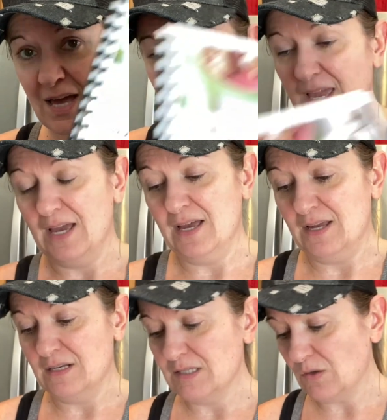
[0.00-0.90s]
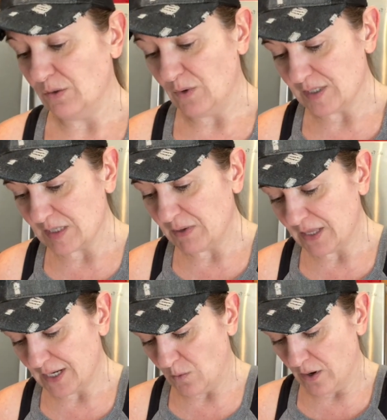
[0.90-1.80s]
And so the recipe
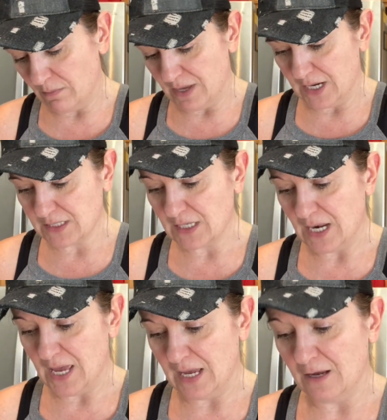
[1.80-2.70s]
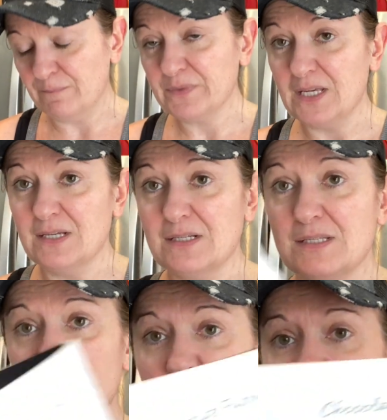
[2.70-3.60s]
that I want to make today is
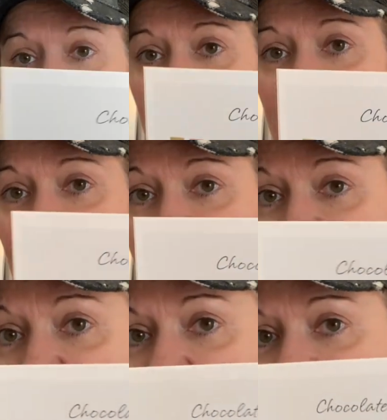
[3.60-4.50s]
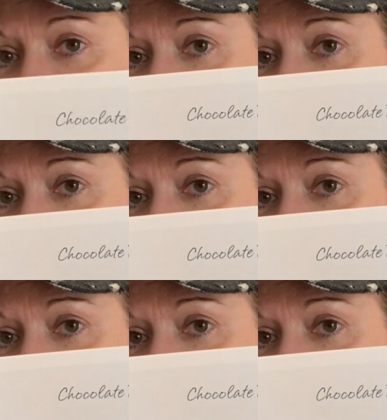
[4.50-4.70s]
chocolate pudding.